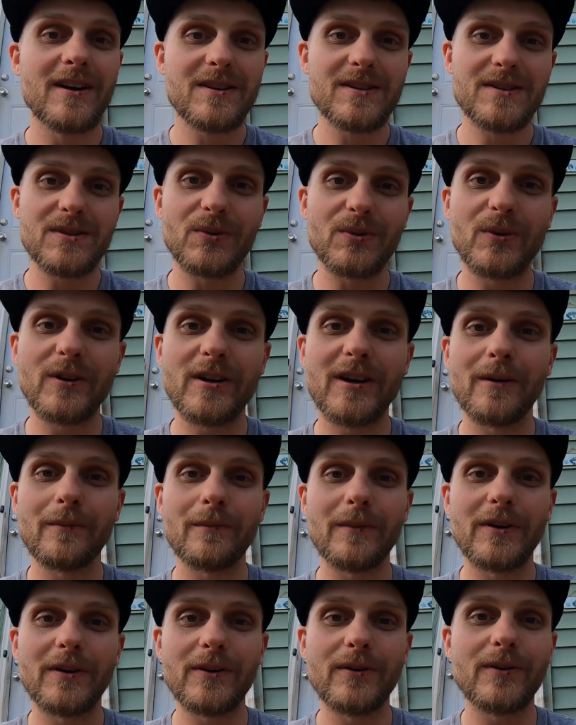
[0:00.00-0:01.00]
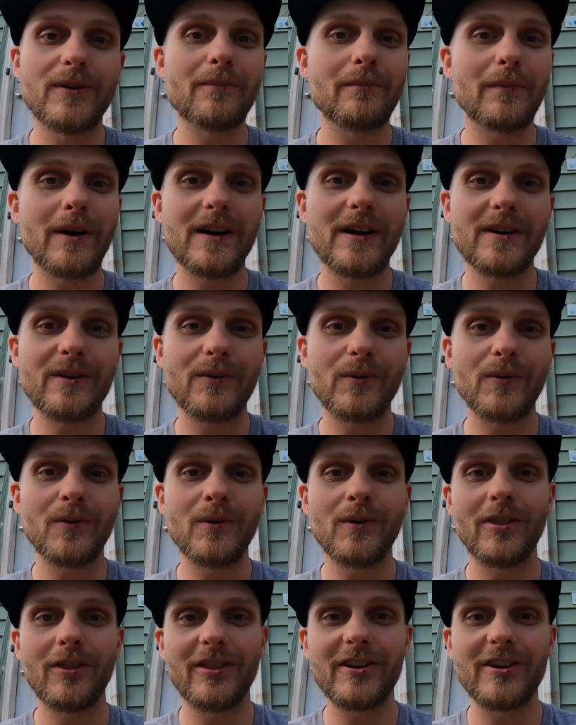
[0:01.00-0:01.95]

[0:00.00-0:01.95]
So look up Dylan Michael,